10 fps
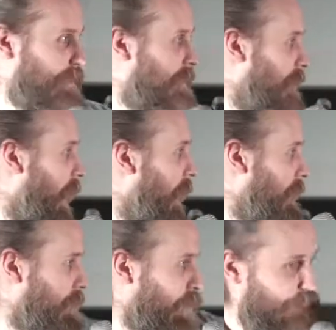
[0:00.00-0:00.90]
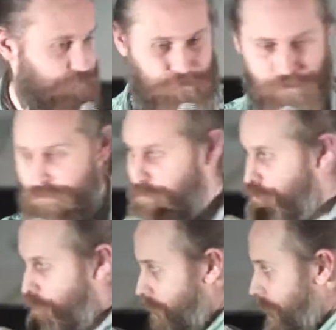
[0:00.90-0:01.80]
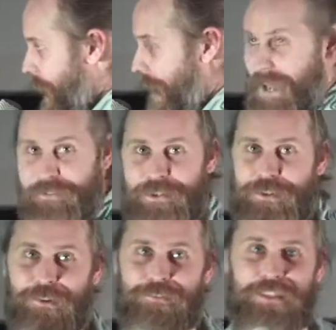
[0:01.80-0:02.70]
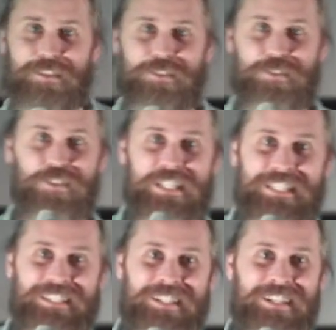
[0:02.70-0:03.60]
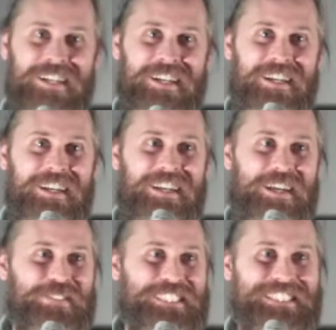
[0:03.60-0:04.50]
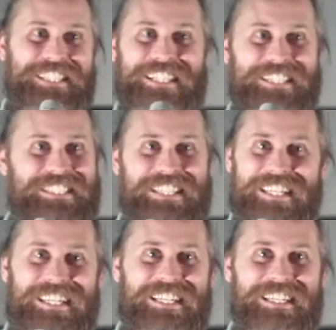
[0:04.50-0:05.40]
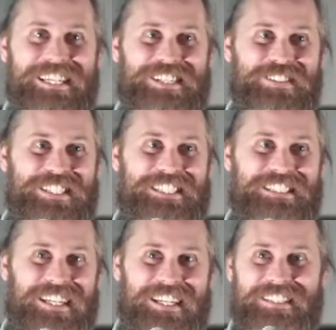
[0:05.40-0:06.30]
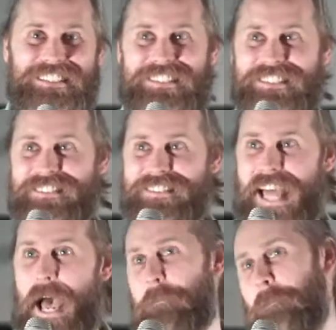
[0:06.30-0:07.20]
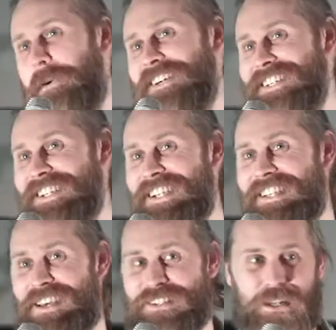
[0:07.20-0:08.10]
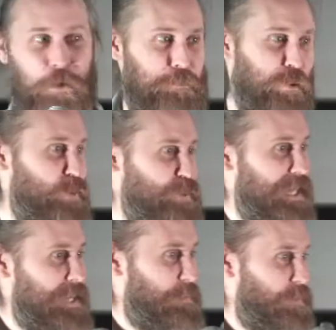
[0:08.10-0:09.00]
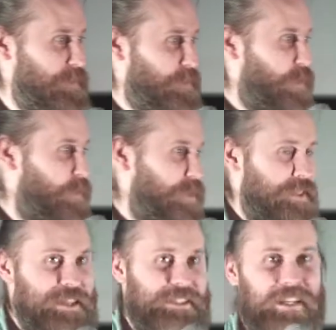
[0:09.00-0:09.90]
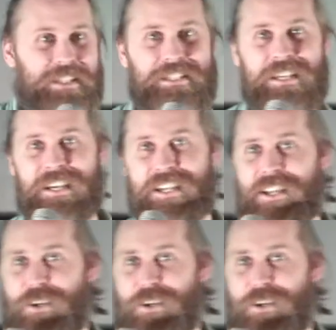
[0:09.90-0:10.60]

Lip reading: the size of the front area of this screen. It was dirty. It was damp. There was a little pool table in the corner, and there's this kind